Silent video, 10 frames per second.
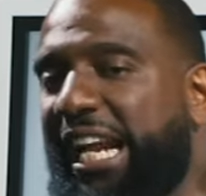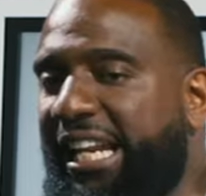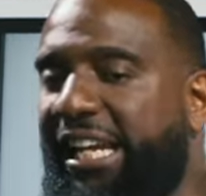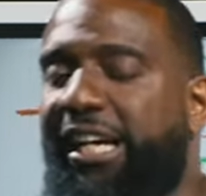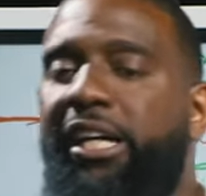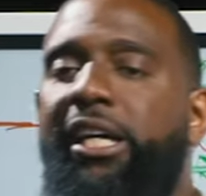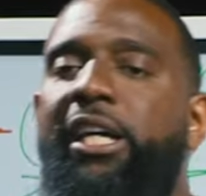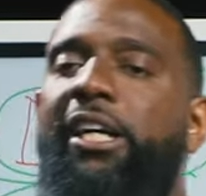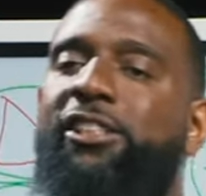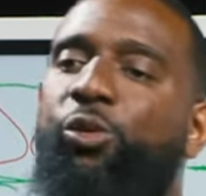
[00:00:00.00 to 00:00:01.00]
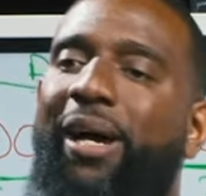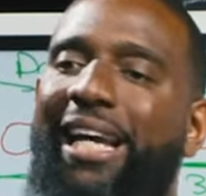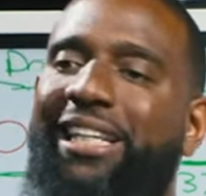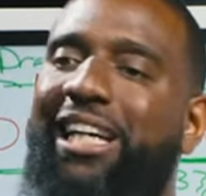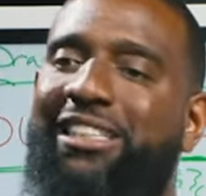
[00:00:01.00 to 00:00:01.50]
of there to where
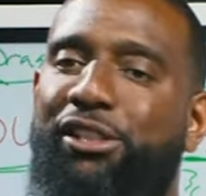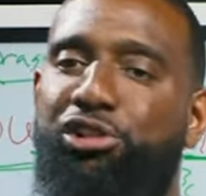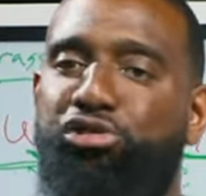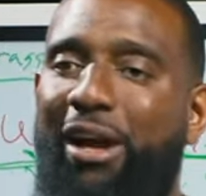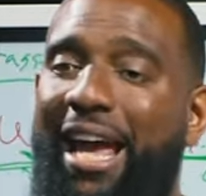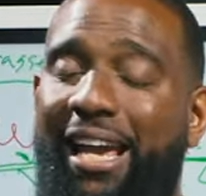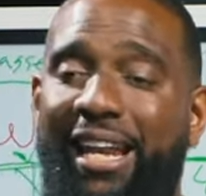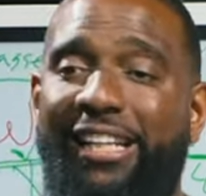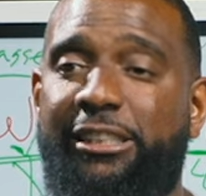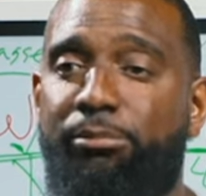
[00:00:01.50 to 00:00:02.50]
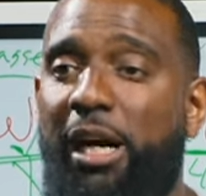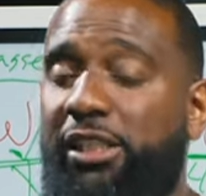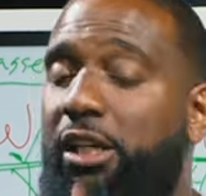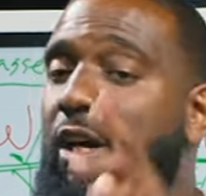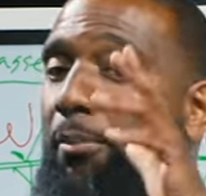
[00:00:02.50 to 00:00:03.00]
it doesn't drag it as much.
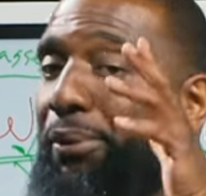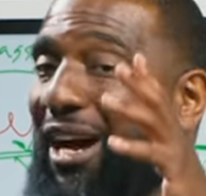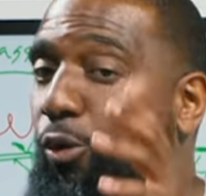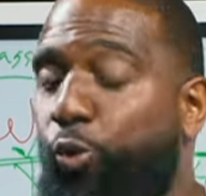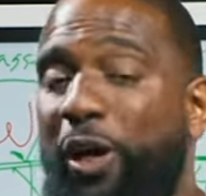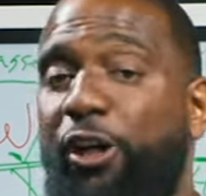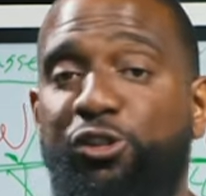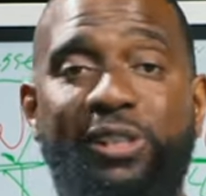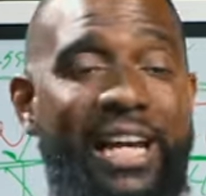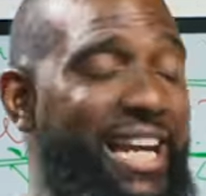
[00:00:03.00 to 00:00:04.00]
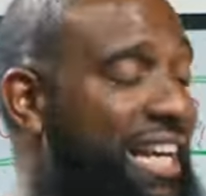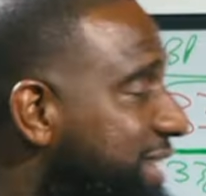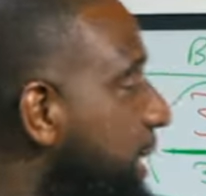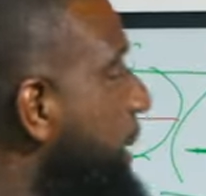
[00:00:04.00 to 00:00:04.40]
But I will say this,